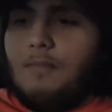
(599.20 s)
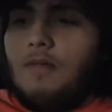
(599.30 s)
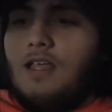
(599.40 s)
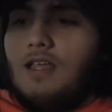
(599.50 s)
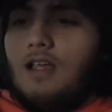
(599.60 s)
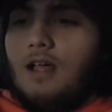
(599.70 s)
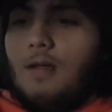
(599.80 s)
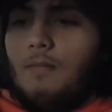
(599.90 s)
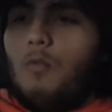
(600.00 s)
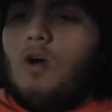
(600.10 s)
that
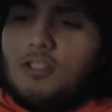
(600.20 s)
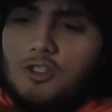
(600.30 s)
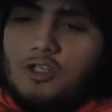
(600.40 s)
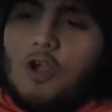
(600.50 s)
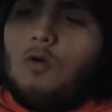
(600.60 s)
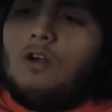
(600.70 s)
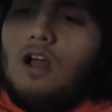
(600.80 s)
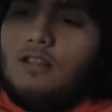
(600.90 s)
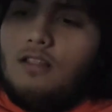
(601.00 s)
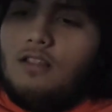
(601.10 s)
what's shown
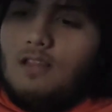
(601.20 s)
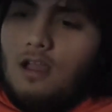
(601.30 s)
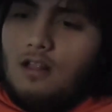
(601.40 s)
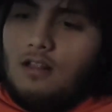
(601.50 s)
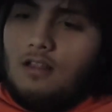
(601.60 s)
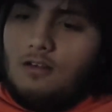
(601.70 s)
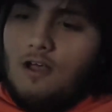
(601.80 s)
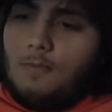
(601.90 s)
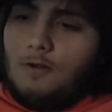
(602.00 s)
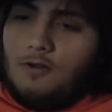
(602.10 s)
on the
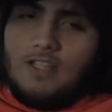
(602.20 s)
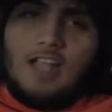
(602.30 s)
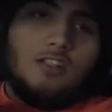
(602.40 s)
odometer is